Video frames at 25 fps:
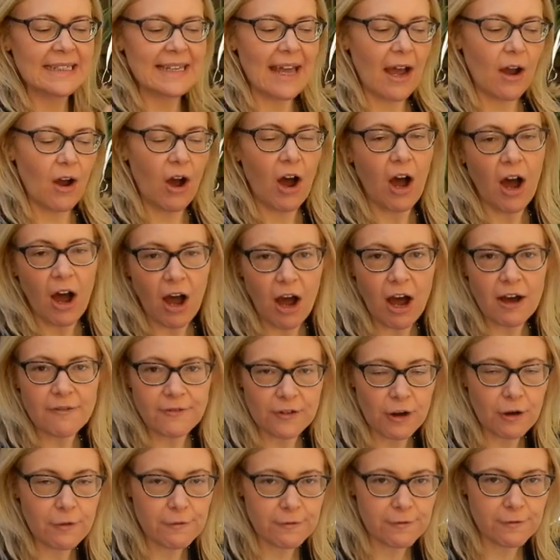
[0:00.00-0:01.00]
Now,
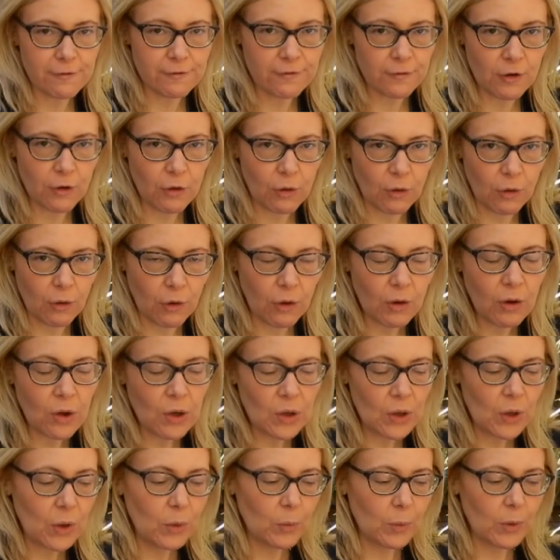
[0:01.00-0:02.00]
half of four
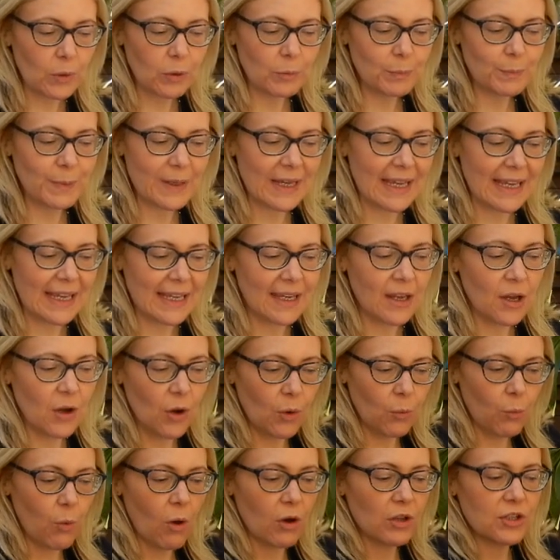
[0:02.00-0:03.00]
will be
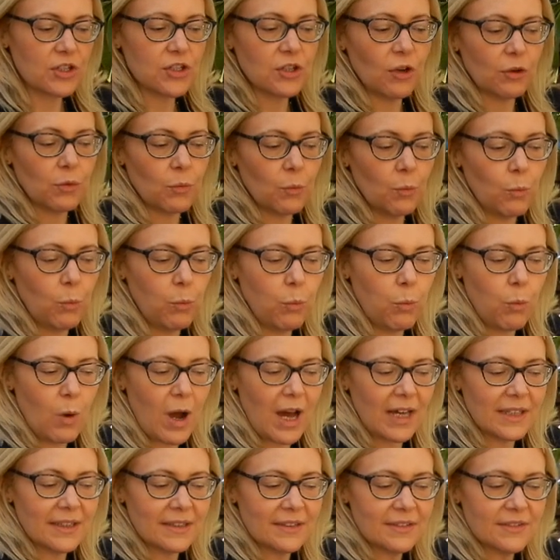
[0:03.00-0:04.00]
what's on
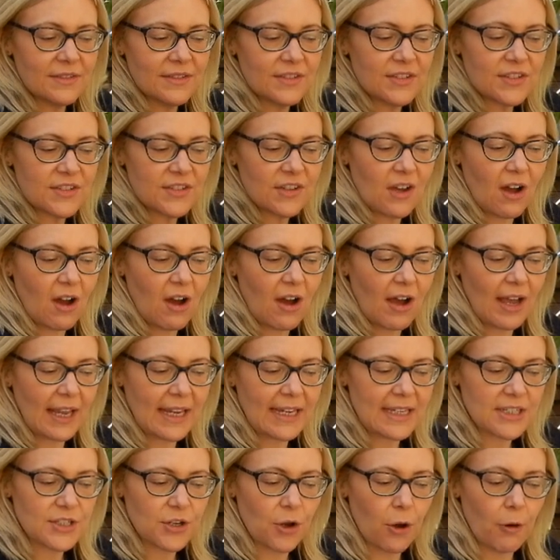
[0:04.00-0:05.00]
one
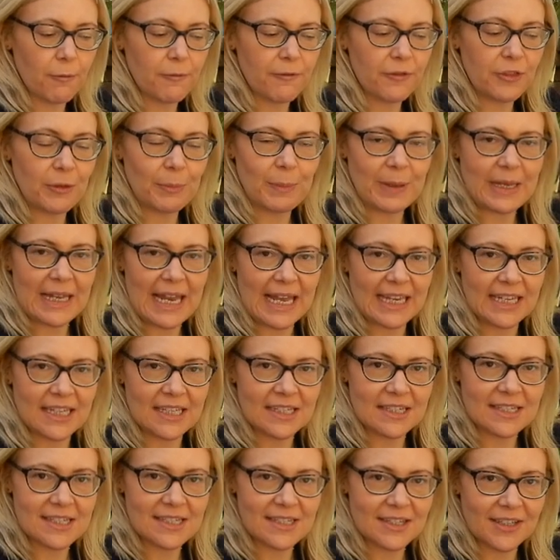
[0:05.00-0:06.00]
side of the
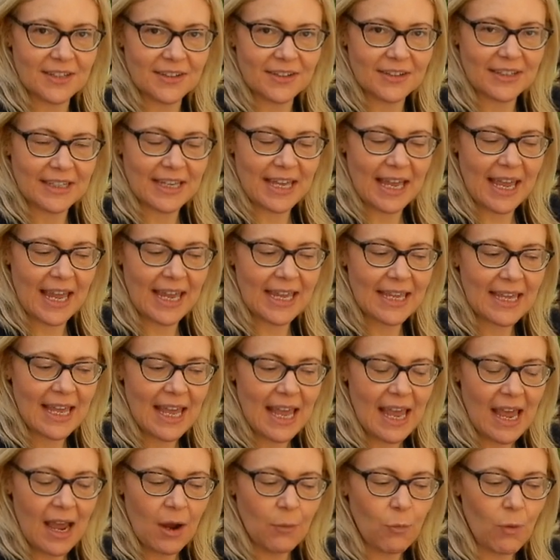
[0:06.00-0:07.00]
plate, okay?
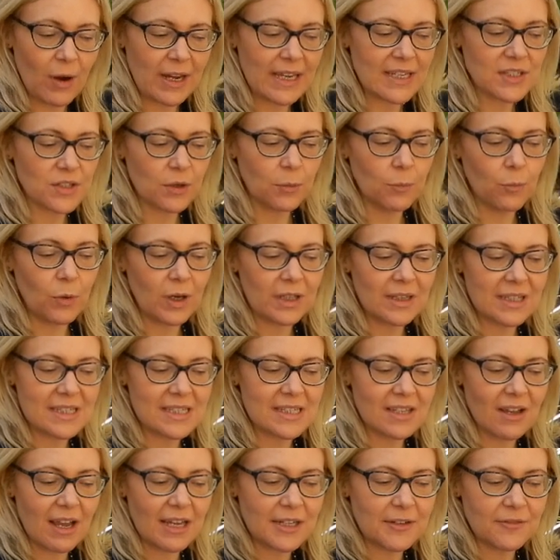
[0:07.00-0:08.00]
What is on one
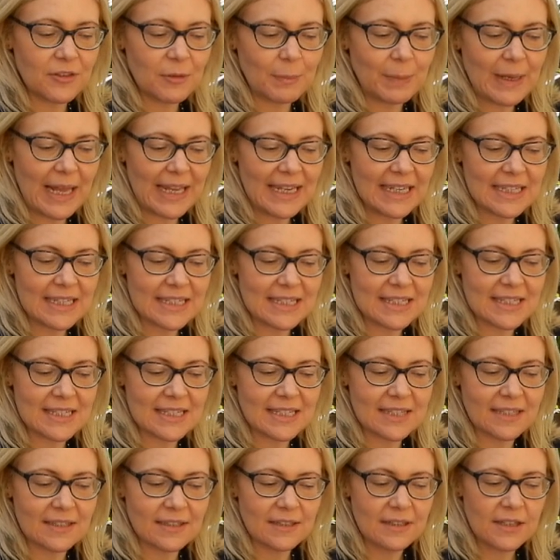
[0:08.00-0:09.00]
side of the
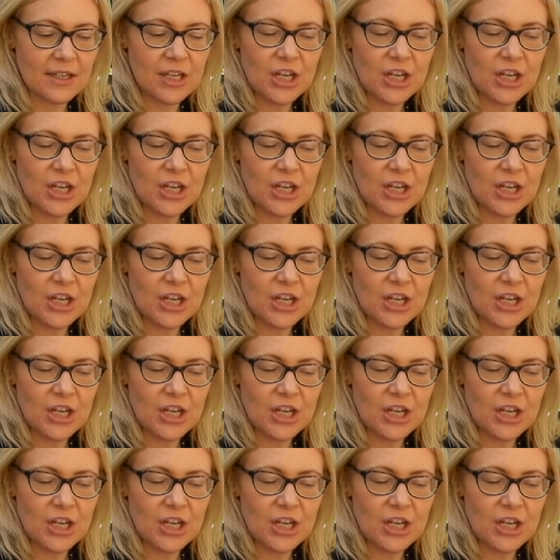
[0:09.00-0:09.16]
plate?